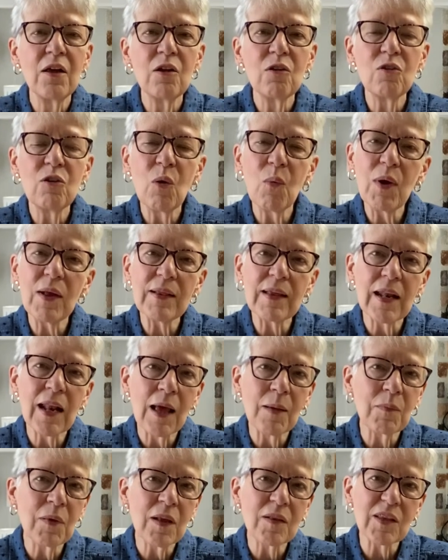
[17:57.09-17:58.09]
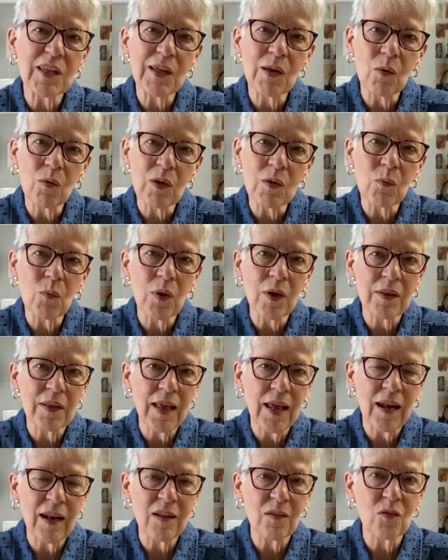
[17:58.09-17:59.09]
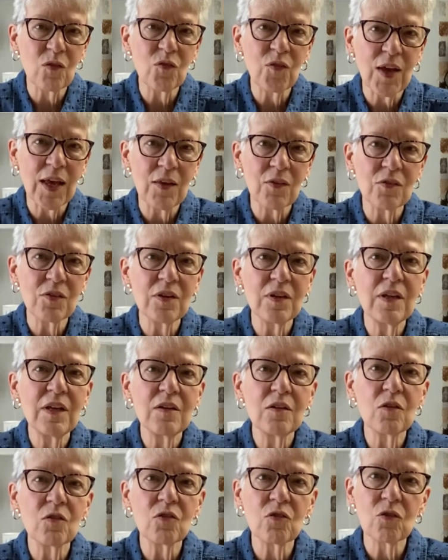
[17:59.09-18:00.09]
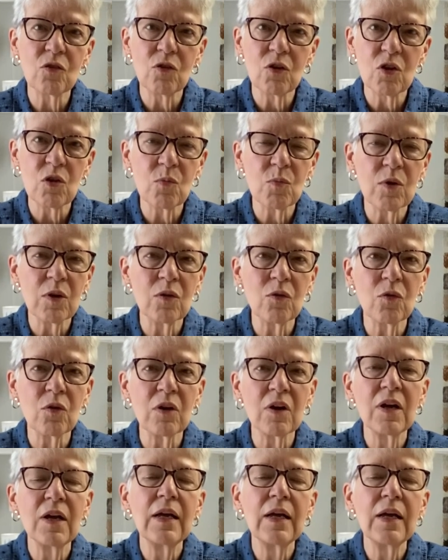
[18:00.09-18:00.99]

knowing that I'm not the only one that has faced discouragement or